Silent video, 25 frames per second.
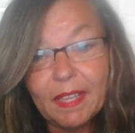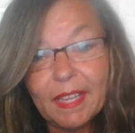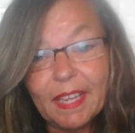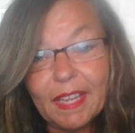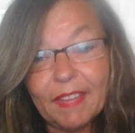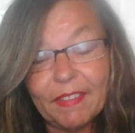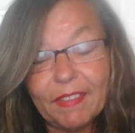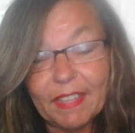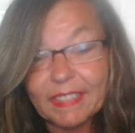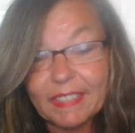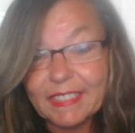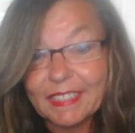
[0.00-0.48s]

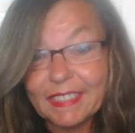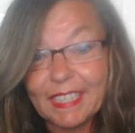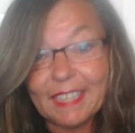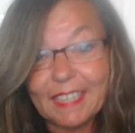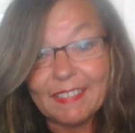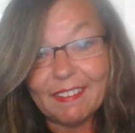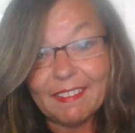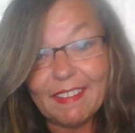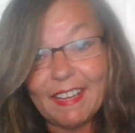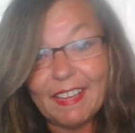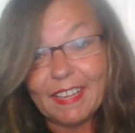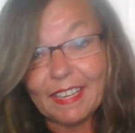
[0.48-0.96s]
And that's
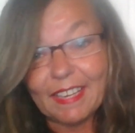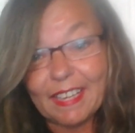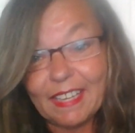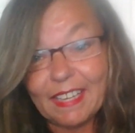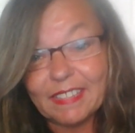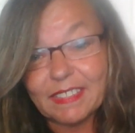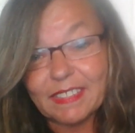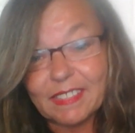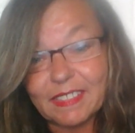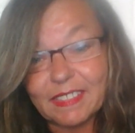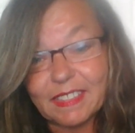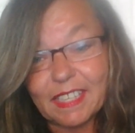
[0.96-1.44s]
saying a lot,
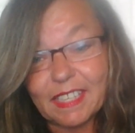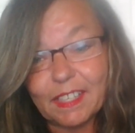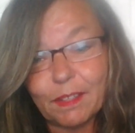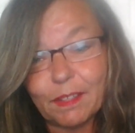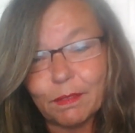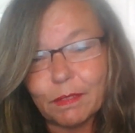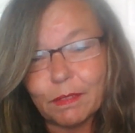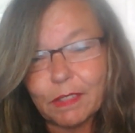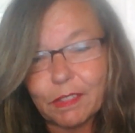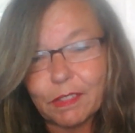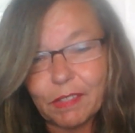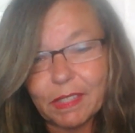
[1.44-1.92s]
guys, because I
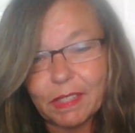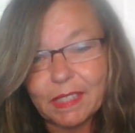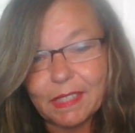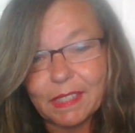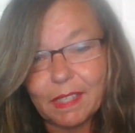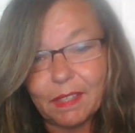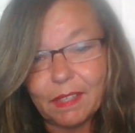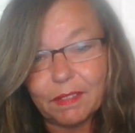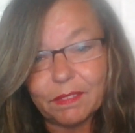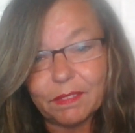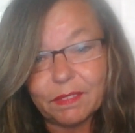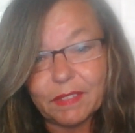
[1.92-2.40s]
don't stress
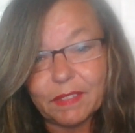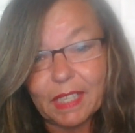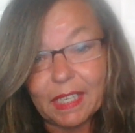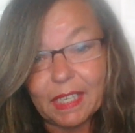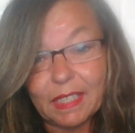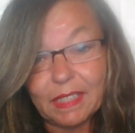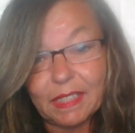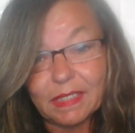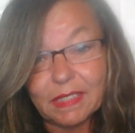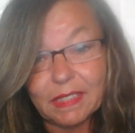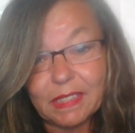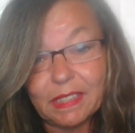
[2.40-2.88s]
out
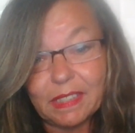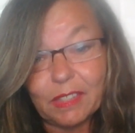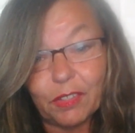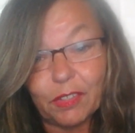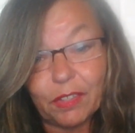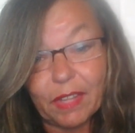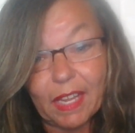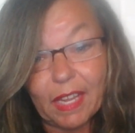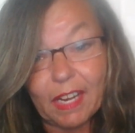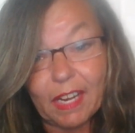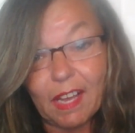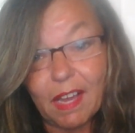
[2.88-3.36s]
that easy
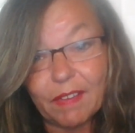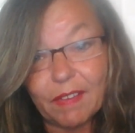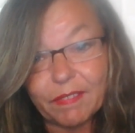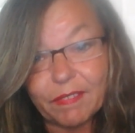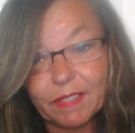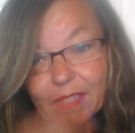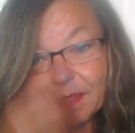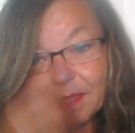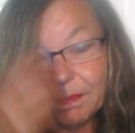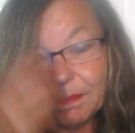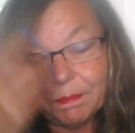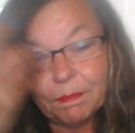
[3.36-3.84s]
or that
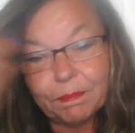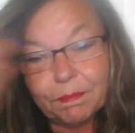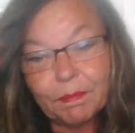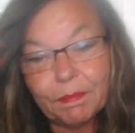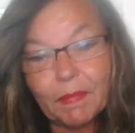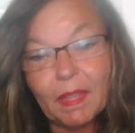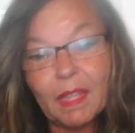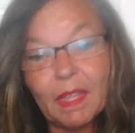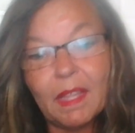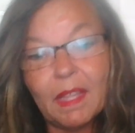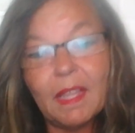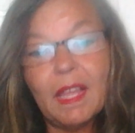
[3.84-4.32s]
often.
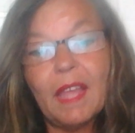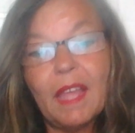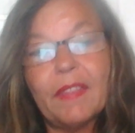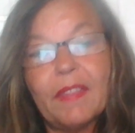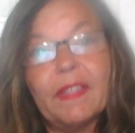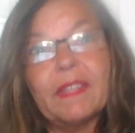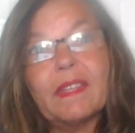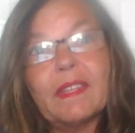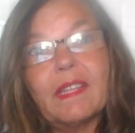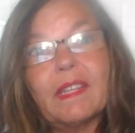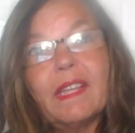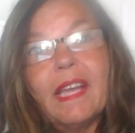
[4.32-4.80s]
I
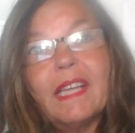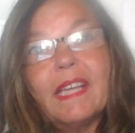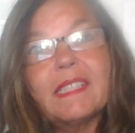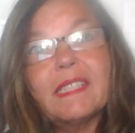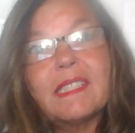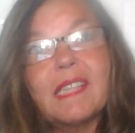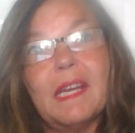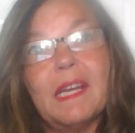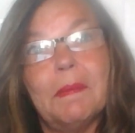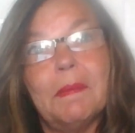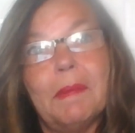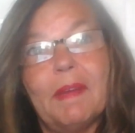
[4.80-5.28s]
think the
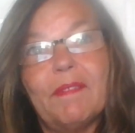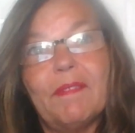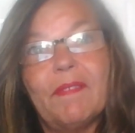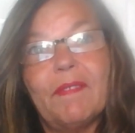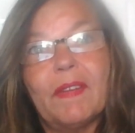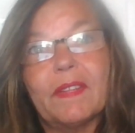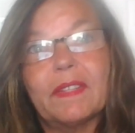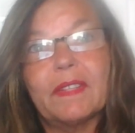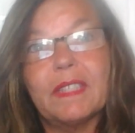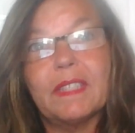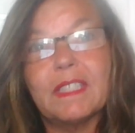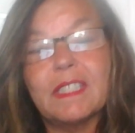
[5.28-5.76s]
last time I
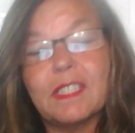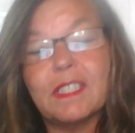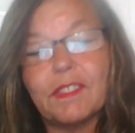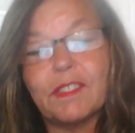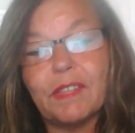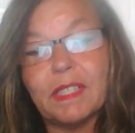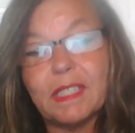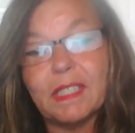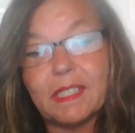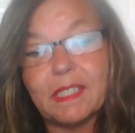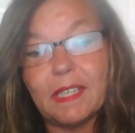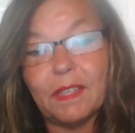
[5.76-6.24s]
felt this
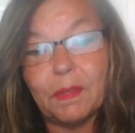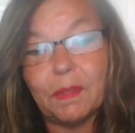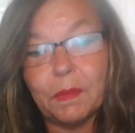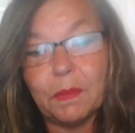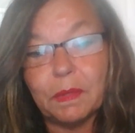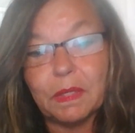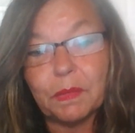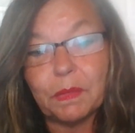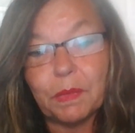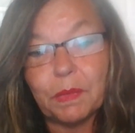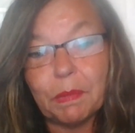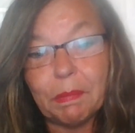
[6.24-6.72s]
stressed out
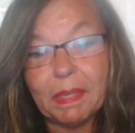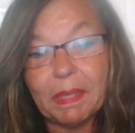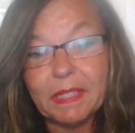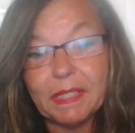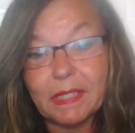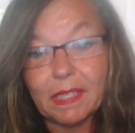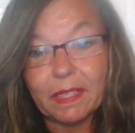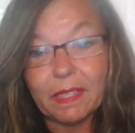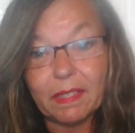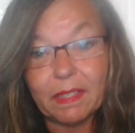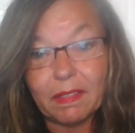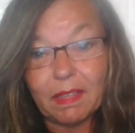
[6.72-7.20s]
was when my
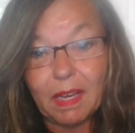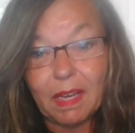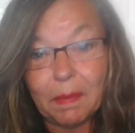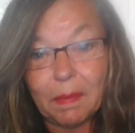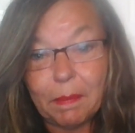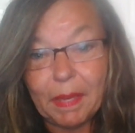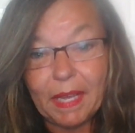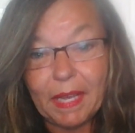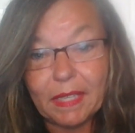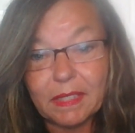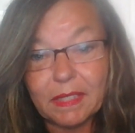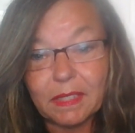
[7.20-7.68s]
son-in-law
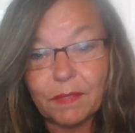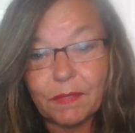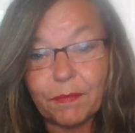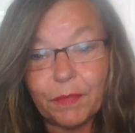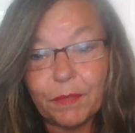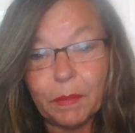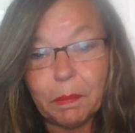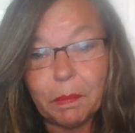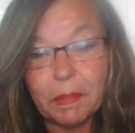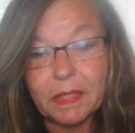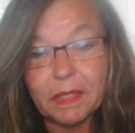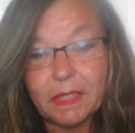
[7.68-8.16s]
passed a
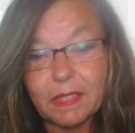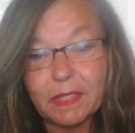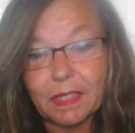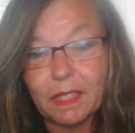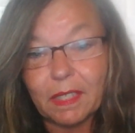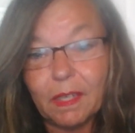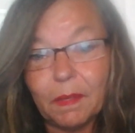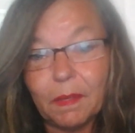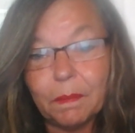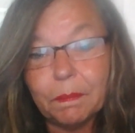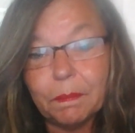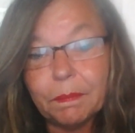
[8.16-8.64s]
few months
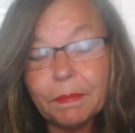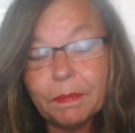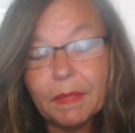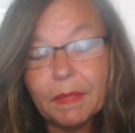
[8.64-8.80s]
ago.